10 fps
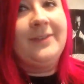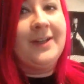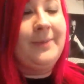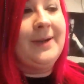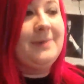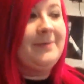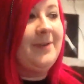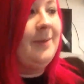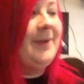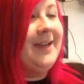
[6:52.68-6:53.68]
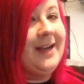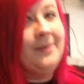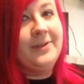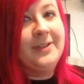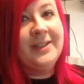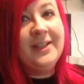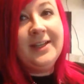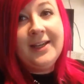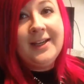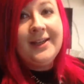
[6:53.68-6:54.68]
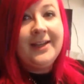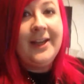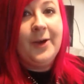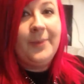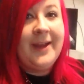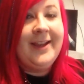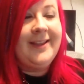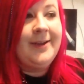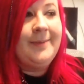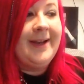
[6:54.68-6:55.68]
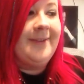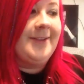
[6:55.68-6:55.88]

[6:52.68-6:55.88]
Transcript: if they could pick them up for me, I would, you know, pay them and